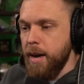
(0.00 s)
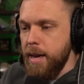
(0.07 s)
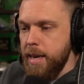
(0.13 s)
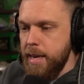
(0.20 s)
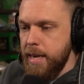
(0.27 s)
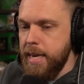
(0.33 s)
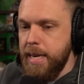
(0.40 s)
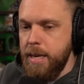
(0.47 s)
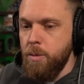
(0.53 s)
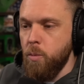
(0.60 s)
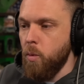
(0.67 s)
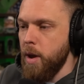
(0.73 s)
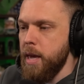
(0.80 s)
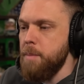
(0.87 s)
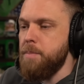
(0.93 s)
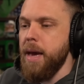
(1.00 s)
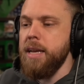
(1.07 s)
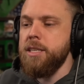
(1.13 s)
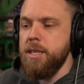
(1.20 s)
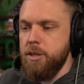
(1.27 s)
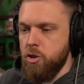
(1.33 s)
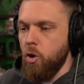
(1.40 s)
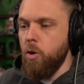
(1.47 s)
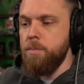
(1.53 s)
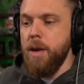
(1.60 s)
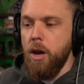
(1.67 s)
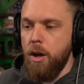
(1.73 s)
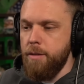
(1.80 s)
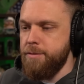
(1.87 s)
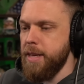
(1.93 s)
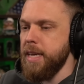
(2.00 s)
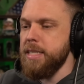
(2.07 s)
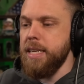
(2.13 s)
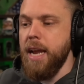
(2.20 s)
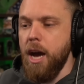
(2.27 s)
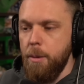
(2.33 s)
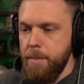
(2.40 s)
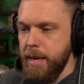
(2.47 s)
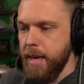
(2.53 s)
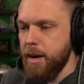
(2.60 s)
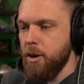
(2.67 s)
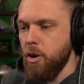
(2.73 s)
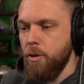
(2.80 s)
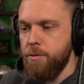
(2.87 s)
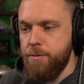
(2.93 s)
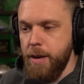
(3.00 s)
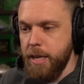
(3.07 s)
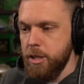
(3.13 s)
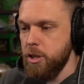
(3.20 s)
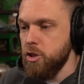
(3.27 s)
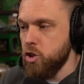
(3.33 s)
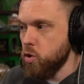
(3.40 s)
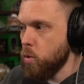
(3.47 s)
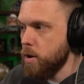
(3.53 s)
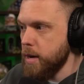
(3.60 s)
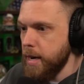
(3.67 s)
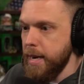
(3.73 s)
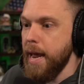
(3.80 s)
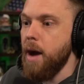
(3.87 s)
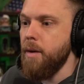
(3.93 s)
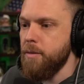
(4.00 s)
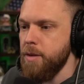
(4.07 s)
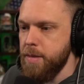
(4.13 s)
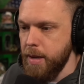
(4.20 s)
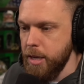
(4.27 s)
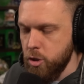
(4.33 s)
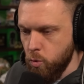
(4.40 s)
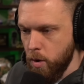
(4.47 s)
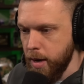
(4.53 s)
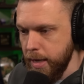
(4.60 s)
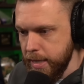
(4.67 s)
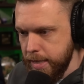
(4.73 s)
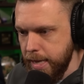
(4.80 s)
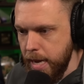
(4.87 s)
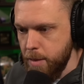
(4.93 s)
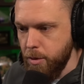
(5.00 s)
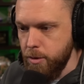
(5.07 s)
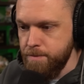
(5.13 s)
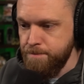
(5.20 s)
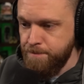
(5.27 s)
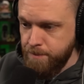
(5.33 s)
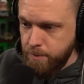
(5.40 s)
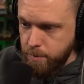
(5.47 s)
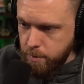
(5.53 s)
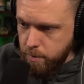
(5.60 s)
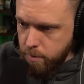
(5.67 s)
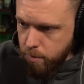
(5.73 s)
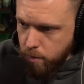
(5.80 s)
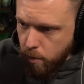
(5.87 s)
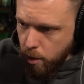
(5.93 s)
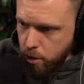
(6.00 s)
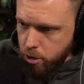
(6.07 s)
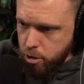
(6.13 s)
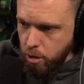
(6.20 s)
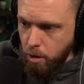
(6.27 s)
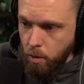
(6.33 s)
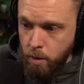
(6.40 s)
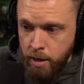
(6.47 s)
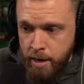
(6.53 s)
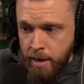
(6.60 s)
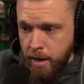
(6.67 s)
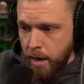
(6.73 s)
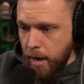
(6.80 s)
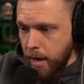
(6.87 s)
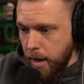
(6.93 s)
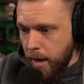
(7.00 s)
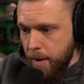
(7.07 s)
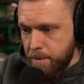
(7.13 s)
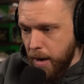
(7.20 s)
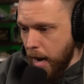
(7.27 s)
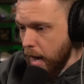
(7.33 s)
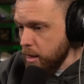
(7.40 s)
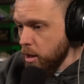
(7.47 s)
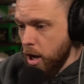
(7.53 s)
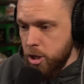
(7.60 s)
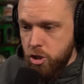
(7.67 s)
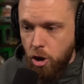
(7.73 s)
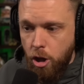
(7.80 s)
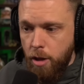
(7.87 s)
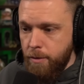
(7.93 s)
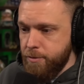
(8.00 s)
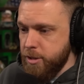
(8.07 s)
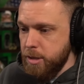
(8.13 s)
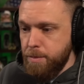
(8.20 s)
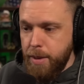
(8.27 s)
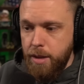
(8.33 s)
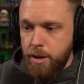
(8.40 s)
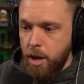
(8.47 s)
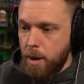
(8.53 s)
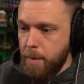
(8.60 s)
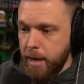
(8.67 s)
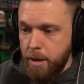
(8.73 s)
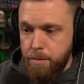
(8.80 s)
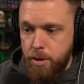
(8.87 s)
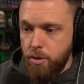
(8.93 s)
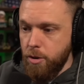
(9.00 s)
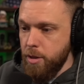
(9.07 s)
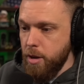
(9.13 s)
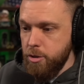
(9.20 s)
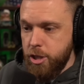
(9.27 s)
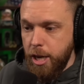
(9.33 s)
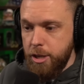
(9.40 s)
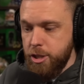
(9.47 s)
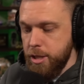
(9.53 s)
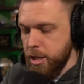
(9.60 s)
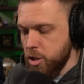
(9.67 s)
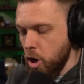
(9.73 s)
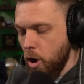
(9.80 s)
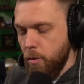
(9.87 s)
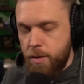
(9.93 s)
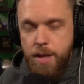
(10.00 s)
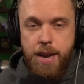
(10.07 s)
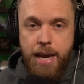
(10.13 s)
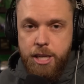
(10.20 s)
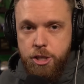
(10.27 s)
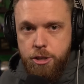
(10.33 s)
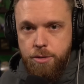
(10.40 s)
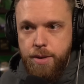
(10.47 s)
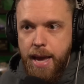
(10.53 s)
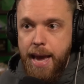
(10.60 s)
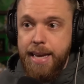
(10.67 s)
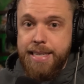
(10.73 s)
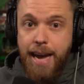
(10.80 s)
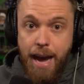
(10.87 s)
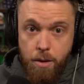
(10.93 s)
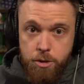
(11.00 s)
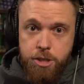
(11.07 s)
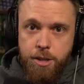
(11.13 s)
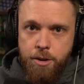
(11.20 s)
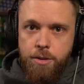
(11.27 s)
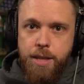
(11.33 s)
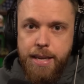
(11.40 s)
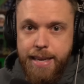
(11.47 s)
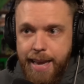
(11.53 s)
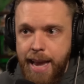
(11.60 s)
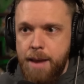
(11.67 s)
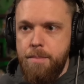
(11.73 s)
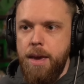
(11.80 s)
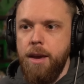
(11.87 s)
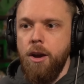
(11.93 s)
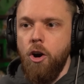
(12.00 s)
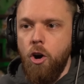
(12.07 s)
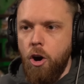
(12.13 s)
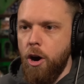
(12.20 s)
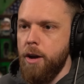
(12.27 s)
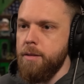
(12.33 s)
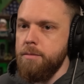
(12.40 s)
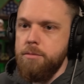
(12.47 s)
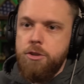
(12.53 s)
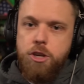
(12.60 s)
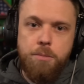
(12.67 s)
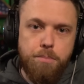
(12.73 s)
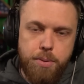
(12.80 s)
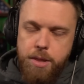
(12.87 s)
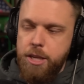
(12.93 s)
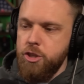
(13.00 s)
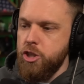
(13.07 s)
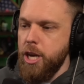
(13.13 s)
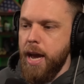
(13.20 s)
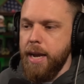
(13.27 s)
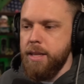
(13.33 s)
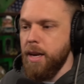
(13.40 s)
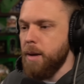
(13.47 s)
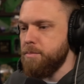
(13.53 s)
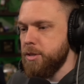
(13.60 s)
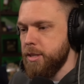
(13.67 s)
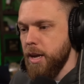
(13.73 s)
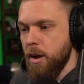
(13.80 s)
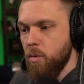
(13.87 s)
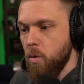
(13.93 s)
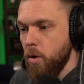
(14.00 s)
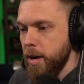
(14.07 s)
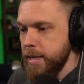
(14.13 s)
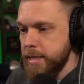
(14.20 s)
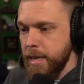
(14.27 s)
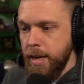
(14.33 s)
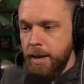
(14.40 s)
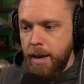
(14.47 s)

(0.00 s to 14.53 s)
He basically told me all of this and helped me get it all fixed and sorted, and now everything is running stable. So I lost all stability on my computer, though, changing this. Over the next 2 days, I was literally gaming on complete jacked up steroids